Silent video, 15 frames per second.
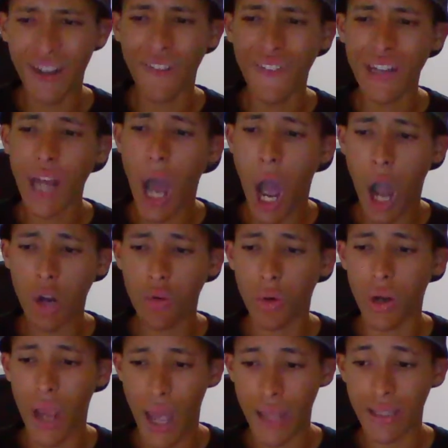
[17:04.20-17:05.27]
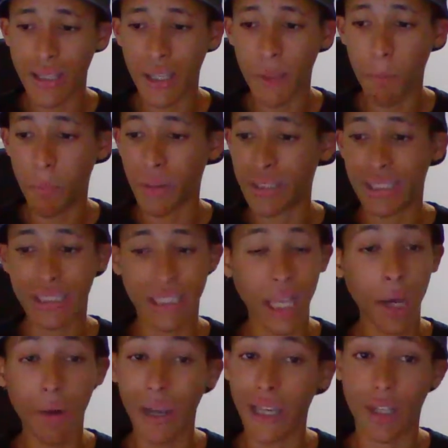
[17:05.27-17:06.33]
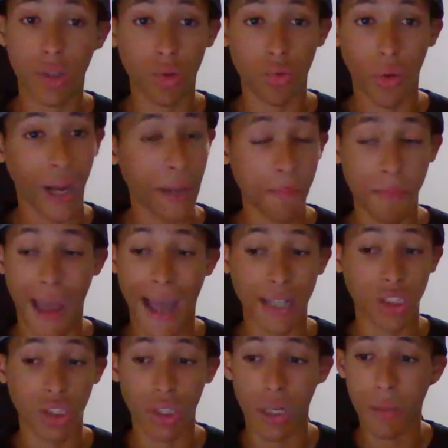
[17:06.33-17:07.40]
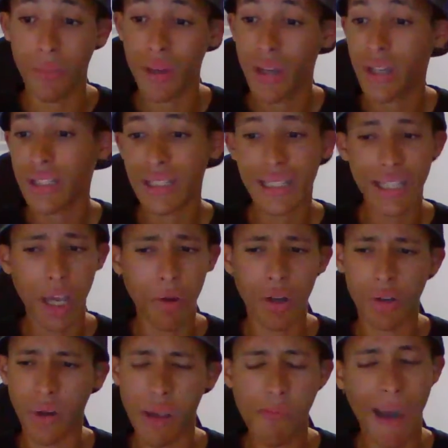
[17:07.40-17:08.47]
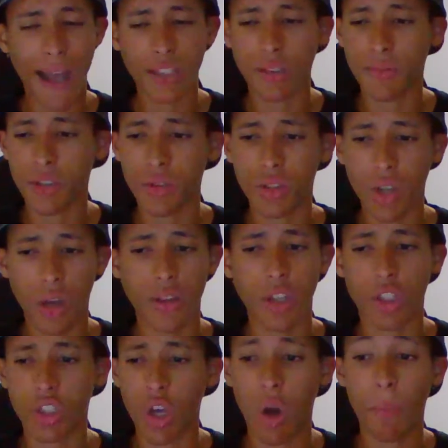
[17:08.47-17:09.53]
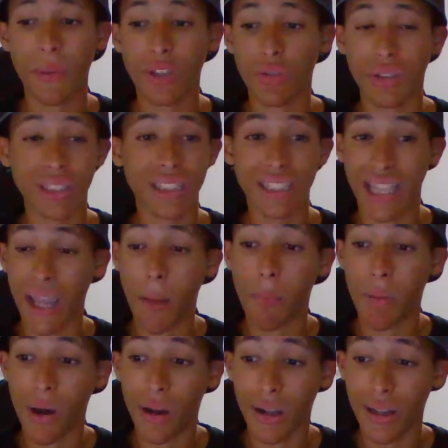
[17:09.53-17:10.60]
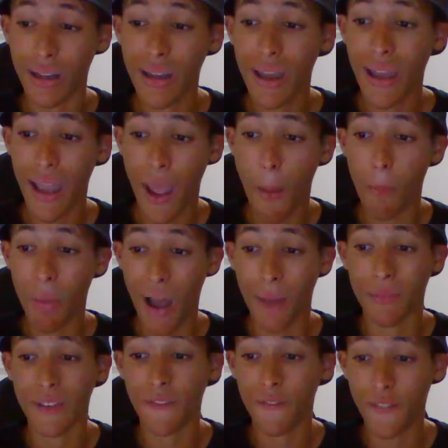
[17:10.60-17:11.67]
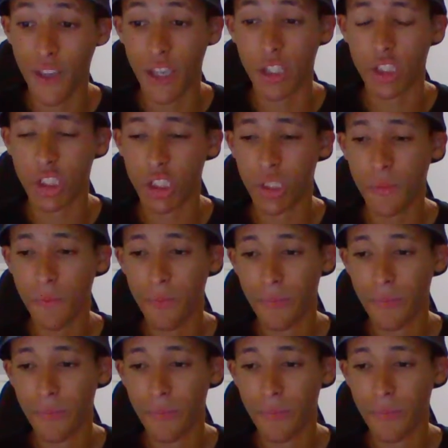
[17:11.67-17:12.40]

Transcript: of an awkward ending, but still a great matchup. Still a great matchup to start the show between CM Punk and Bobby Fish.